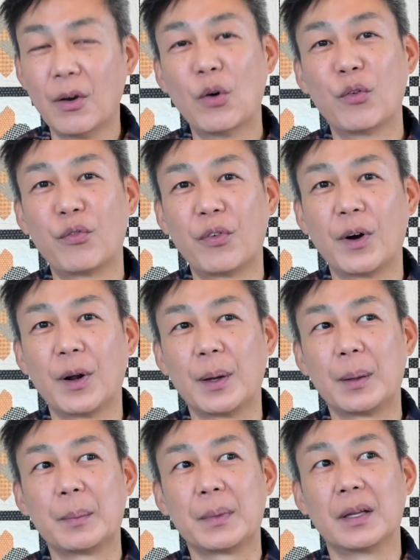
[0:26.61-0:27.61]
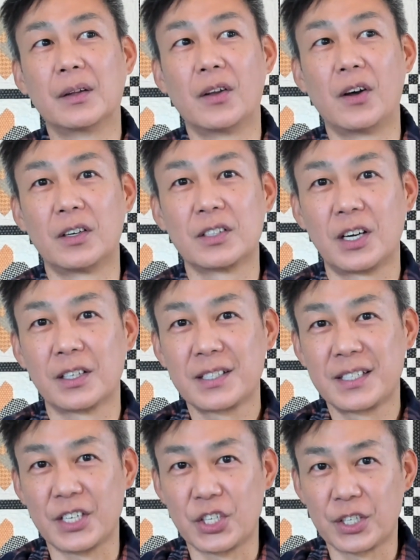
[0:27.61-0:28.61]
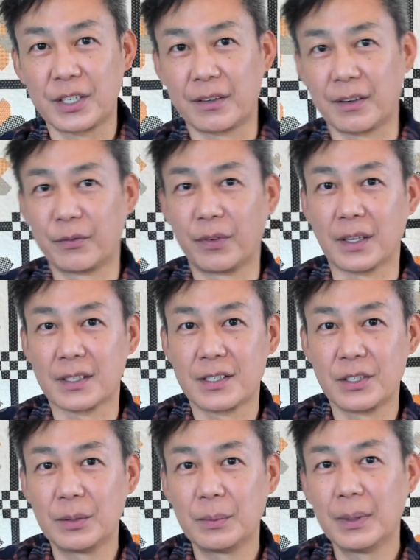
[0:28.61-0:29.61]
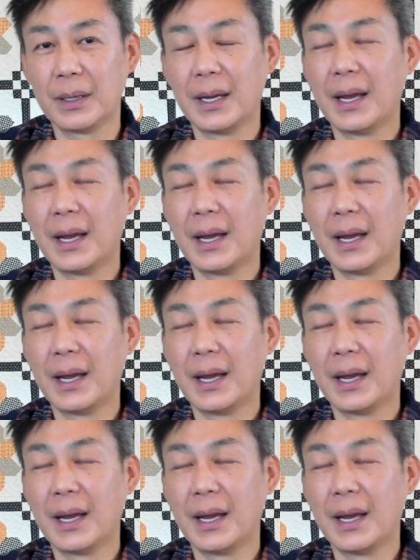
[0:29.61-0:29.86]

from the Long Dog Stitcher here on Flosstube.